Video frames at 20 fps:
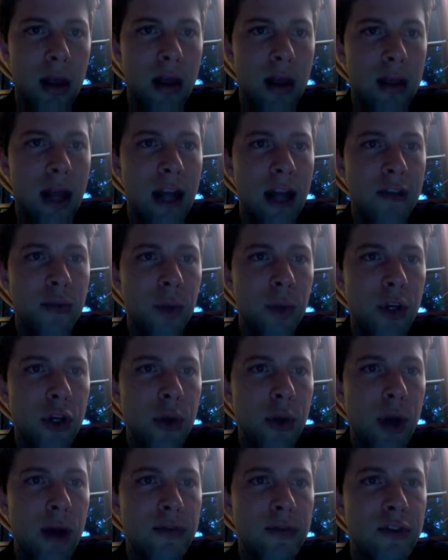That's what
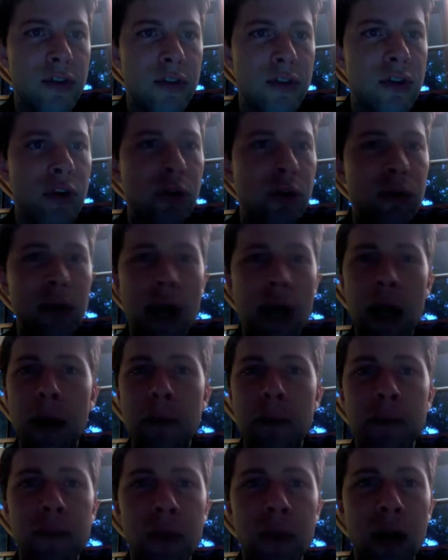you have to do. Now,
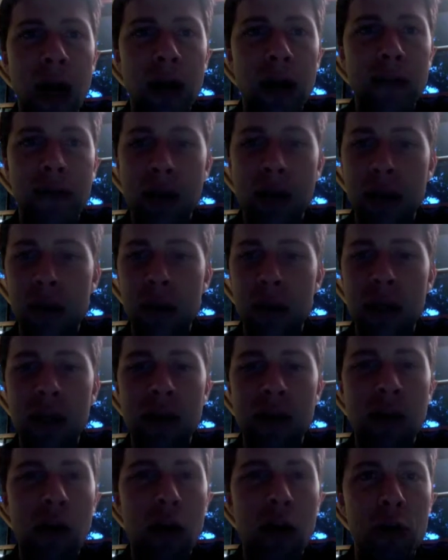the last thing we need
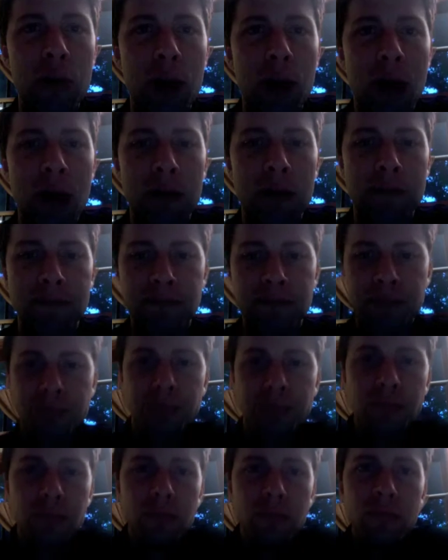to talk about
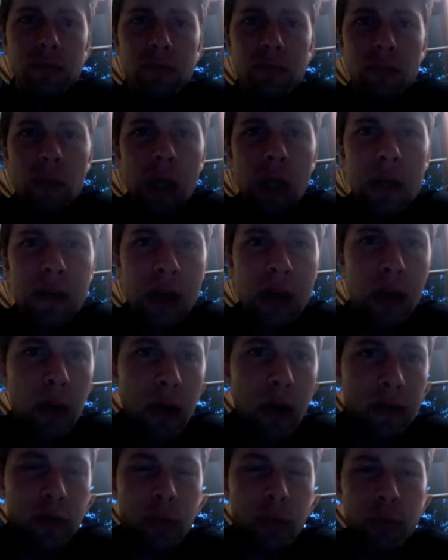is how you
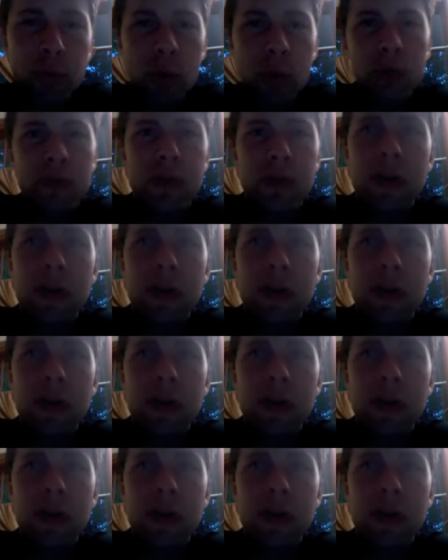have to approach